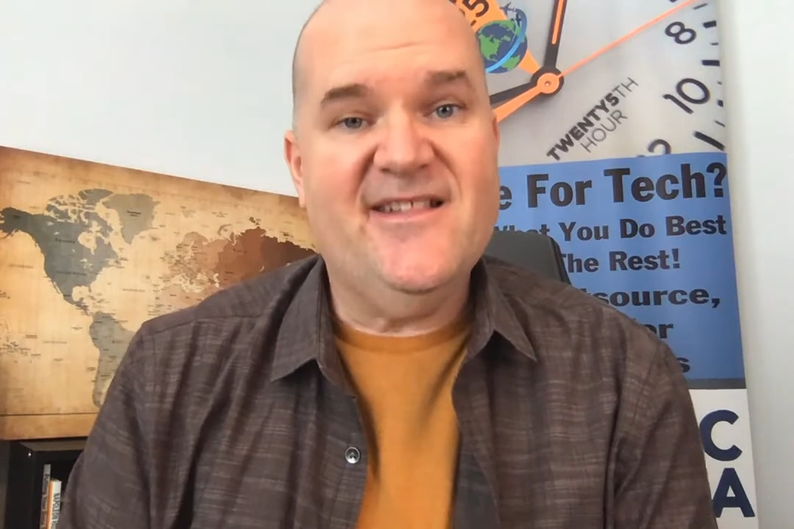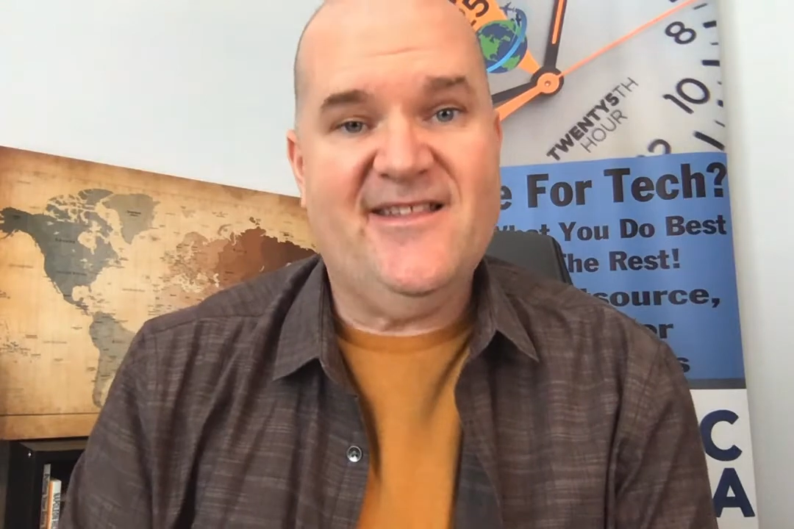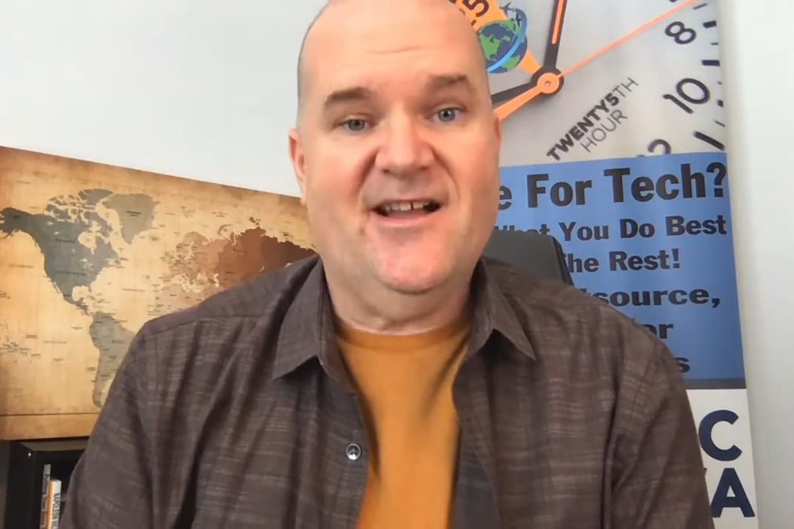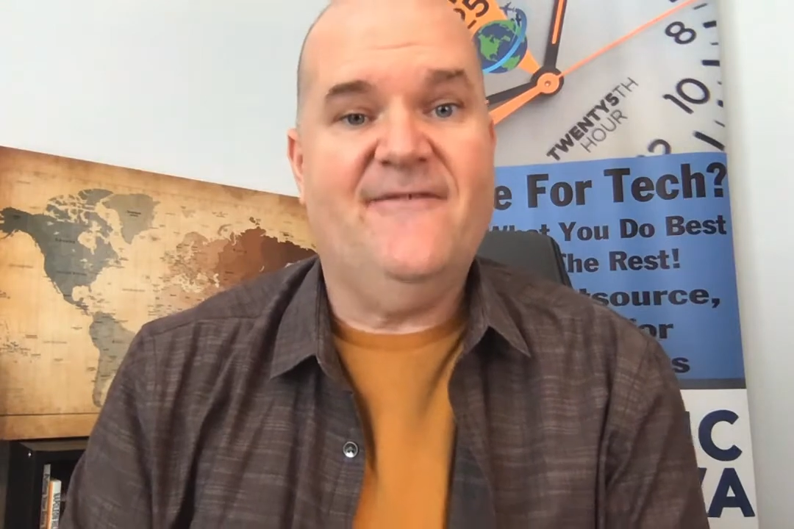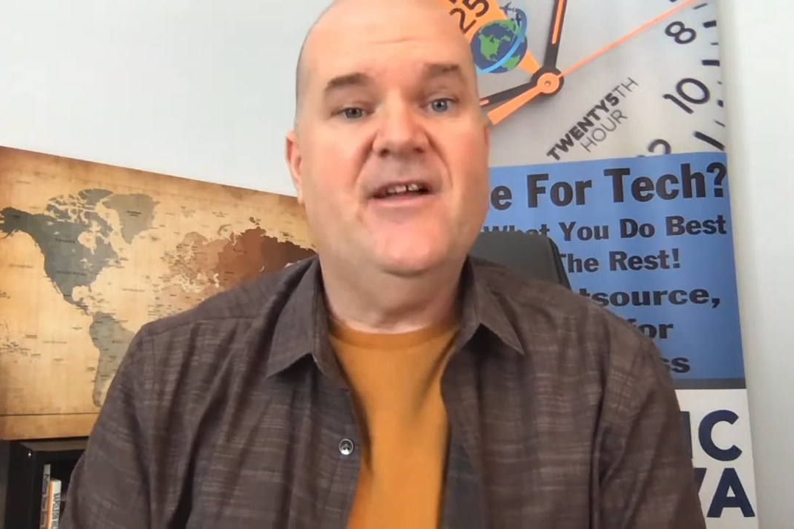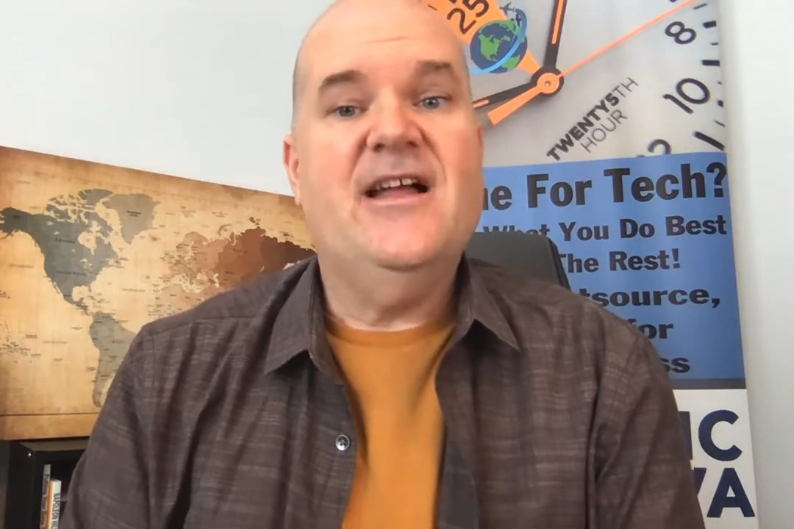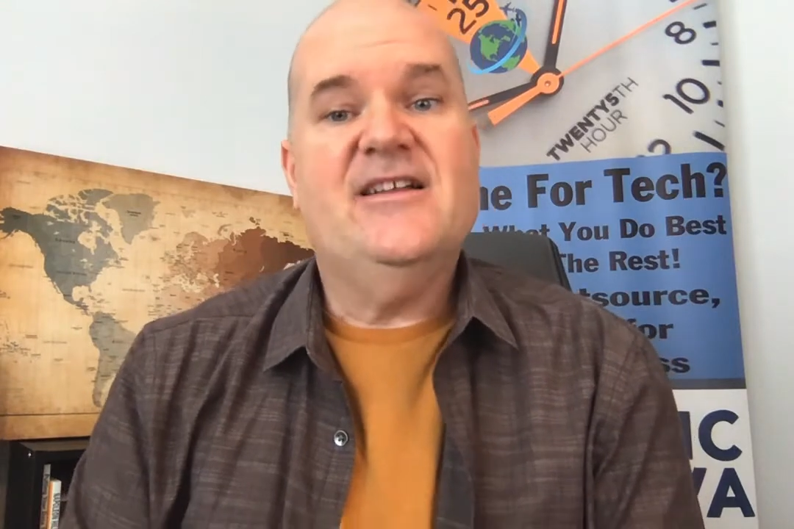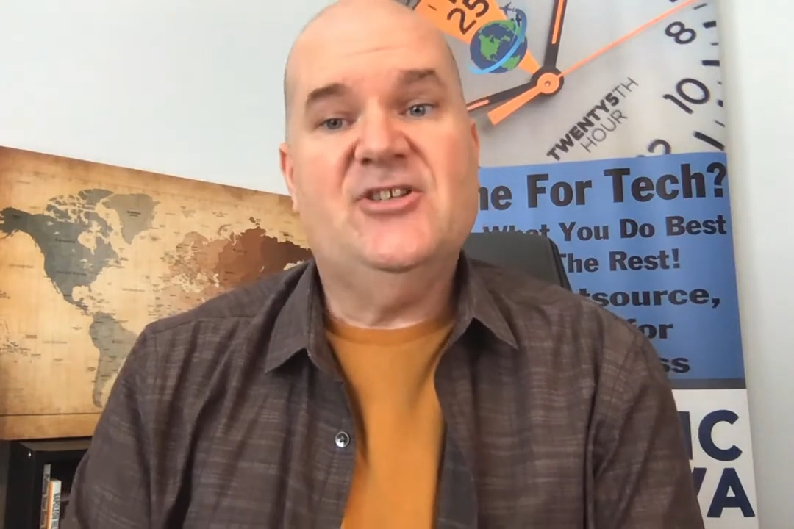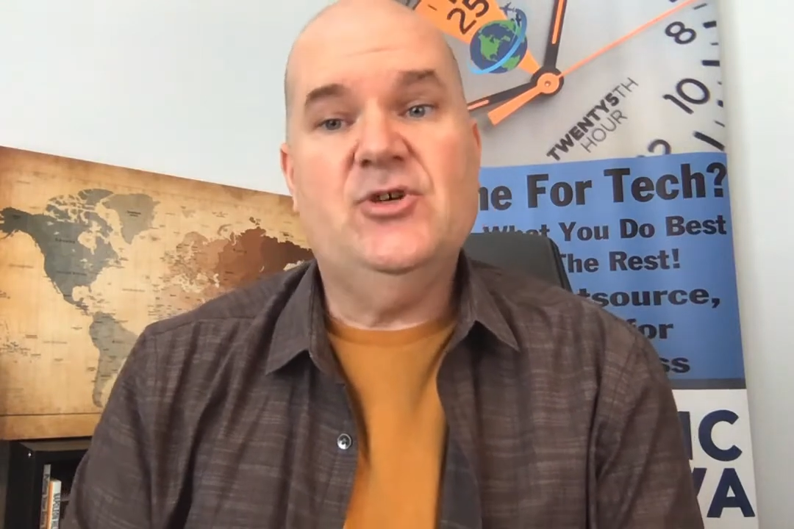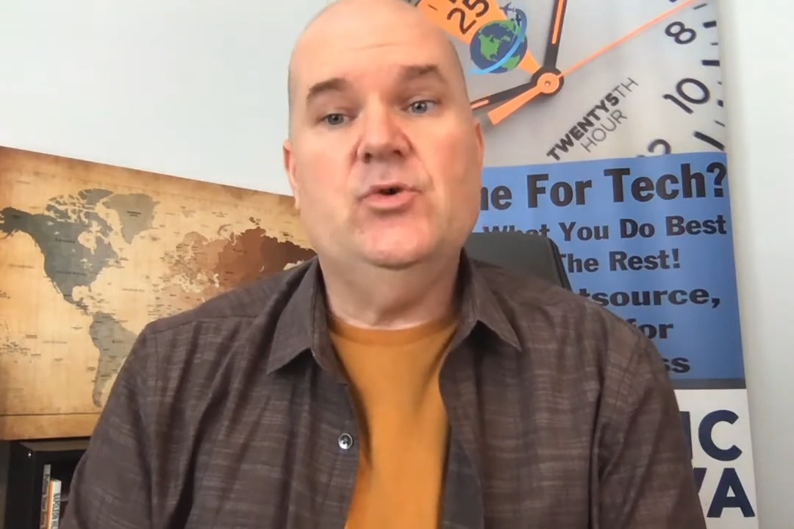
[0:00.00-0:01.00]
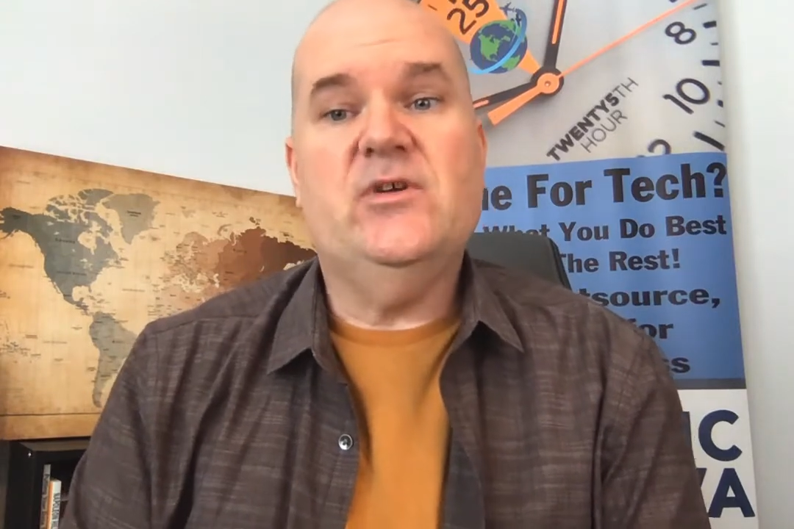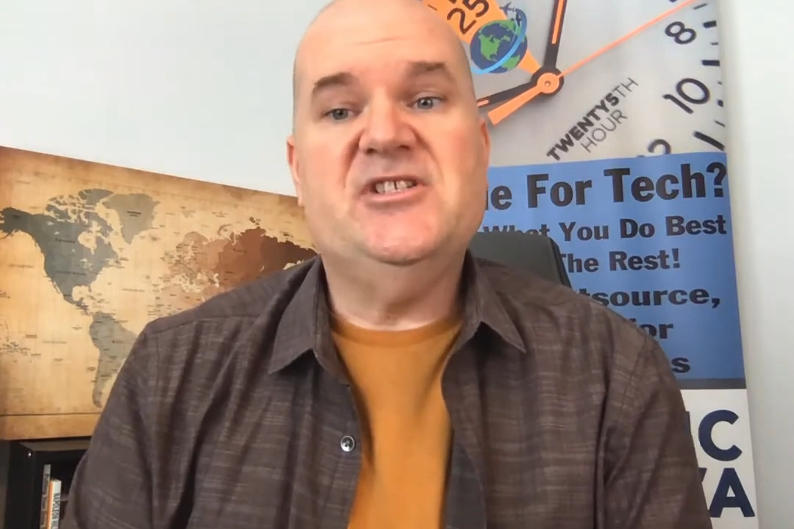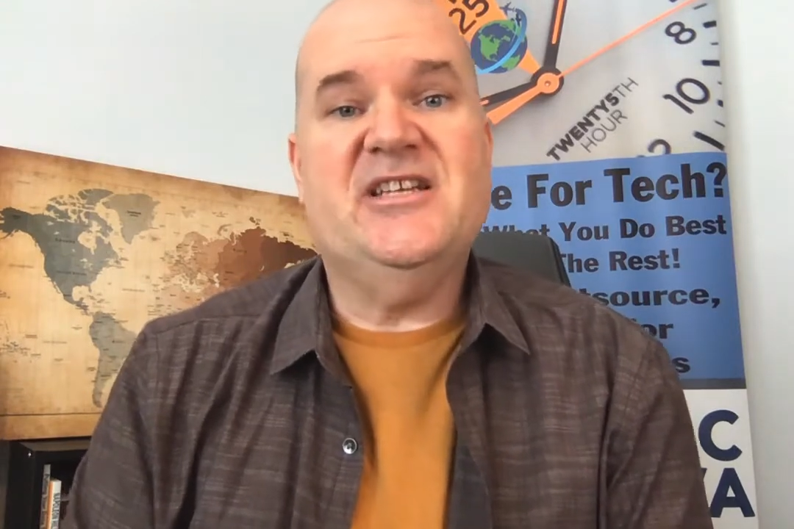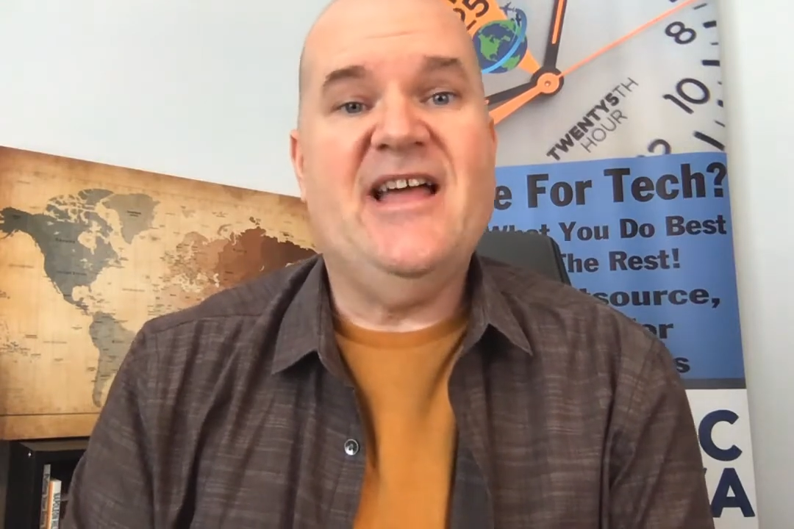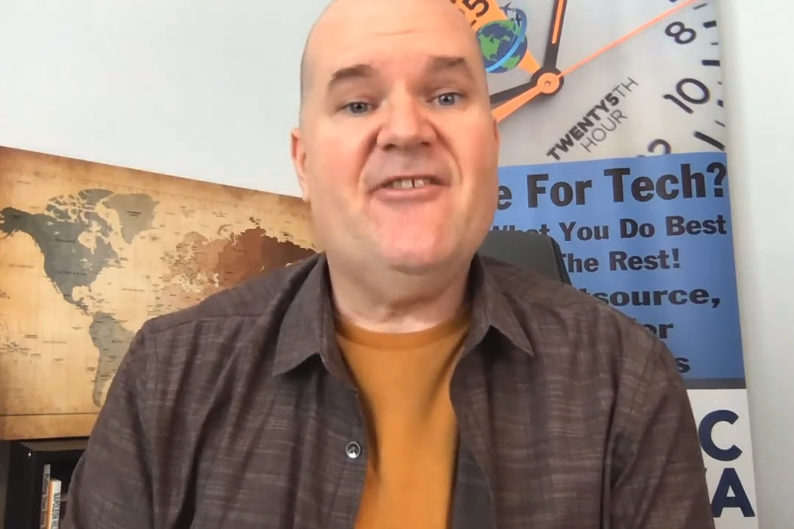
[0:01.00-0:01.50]
stuff, to
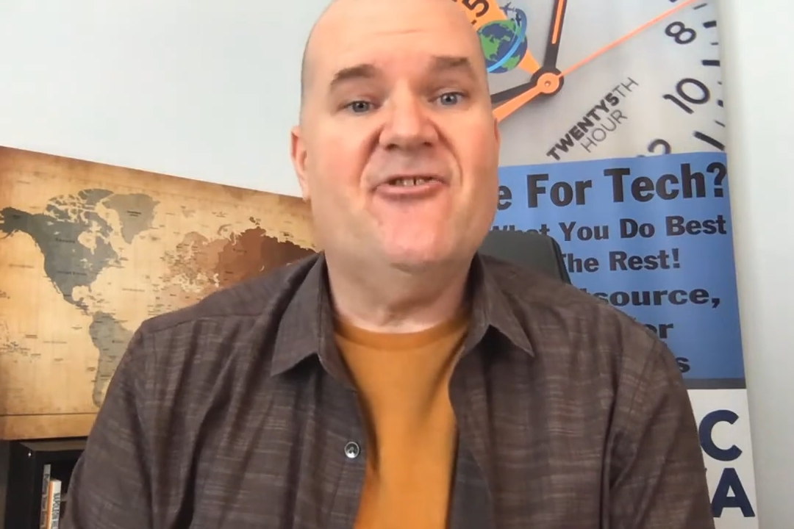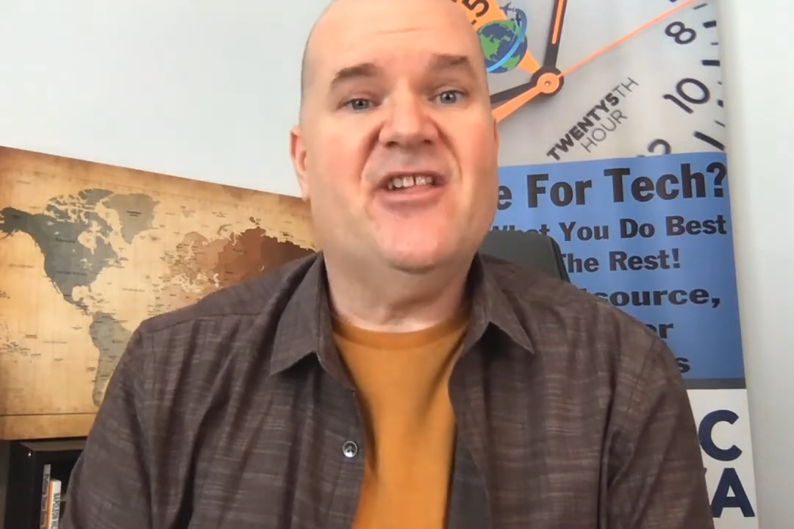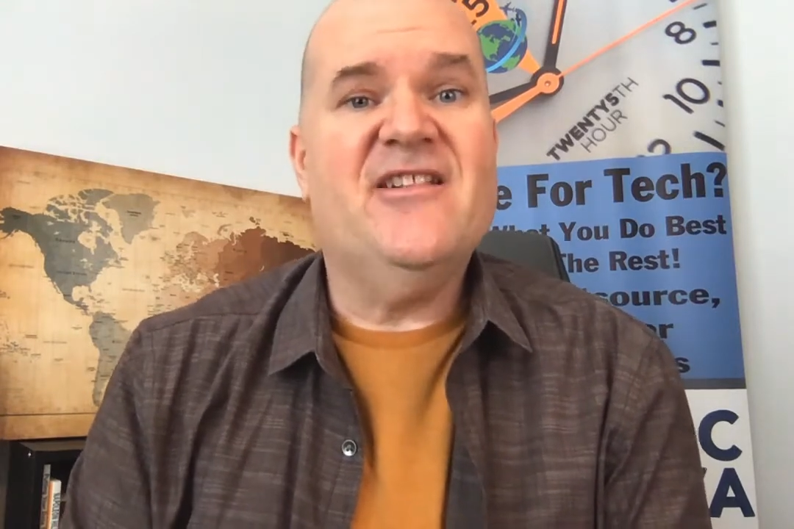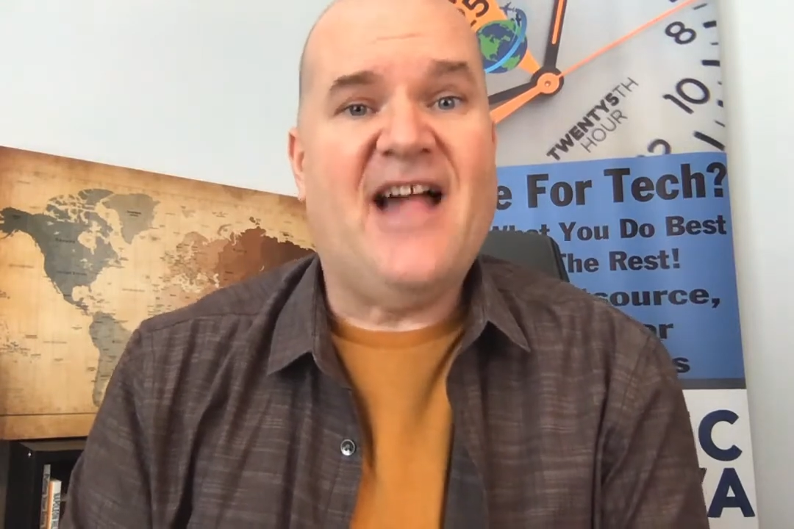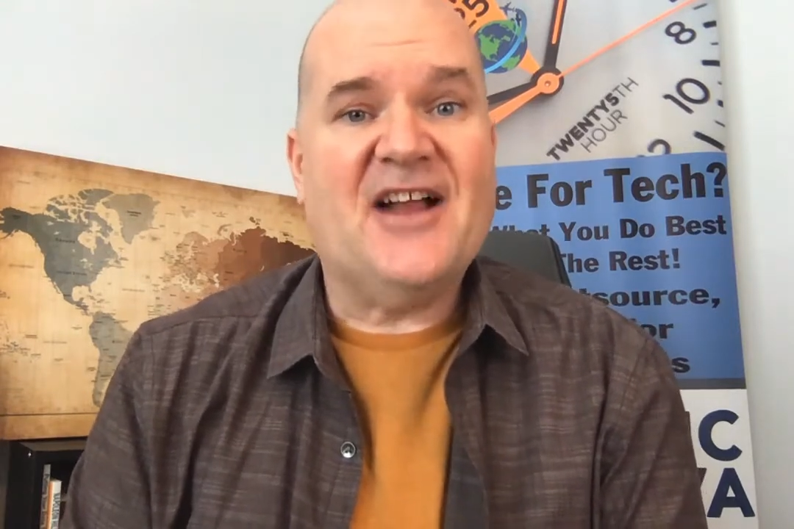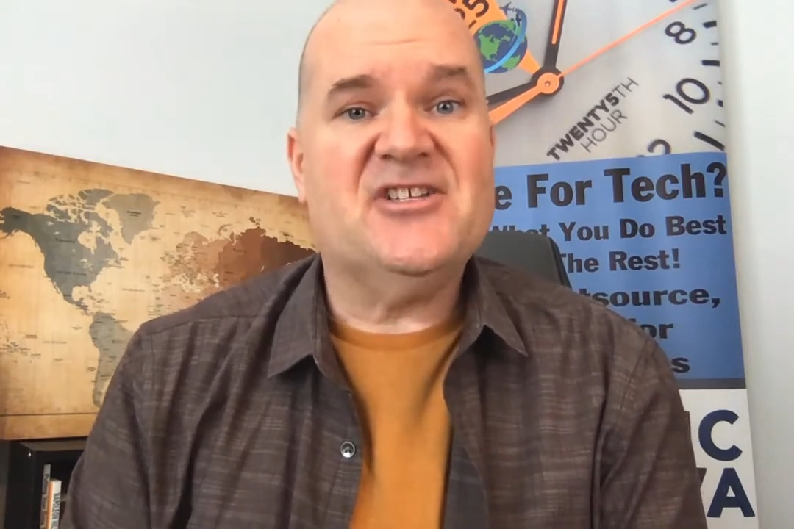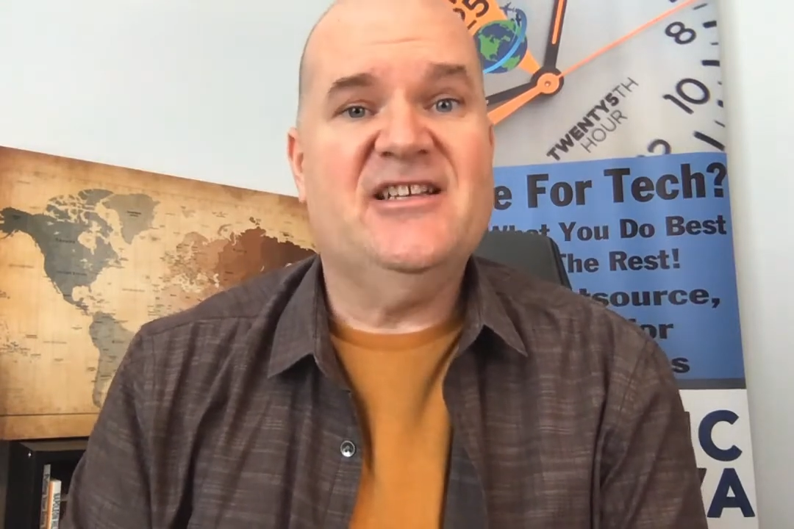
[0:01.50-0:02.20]
Gen Xers is actually